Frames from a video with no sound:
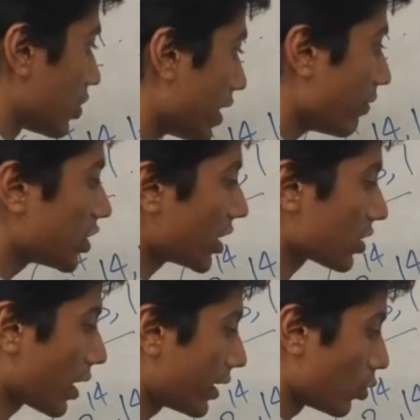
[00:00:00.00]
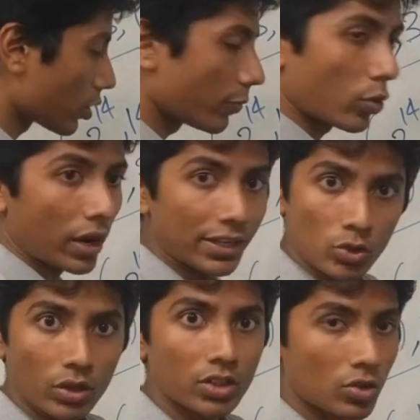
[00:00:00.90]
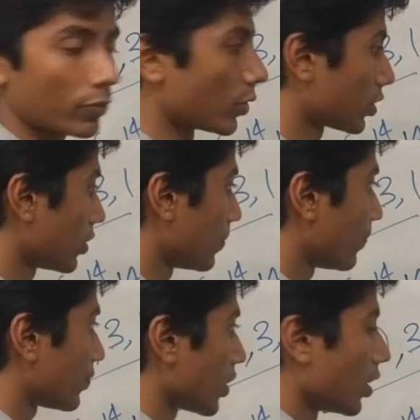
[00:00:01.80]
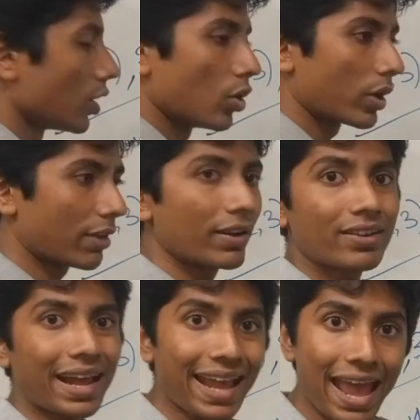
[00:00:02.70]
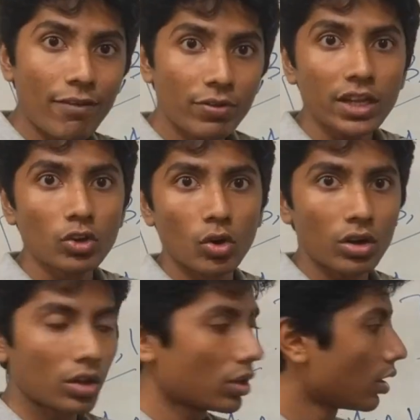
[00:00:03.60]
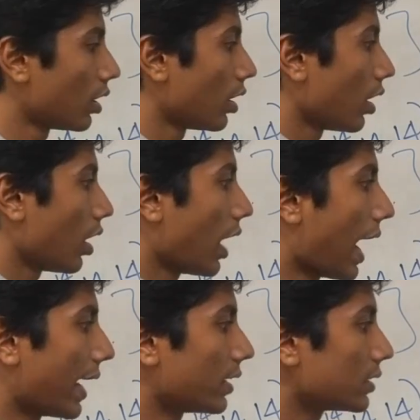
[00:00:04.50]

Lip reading: 3, we change the current node to 4, and so on and so forth. Okay, we try every node and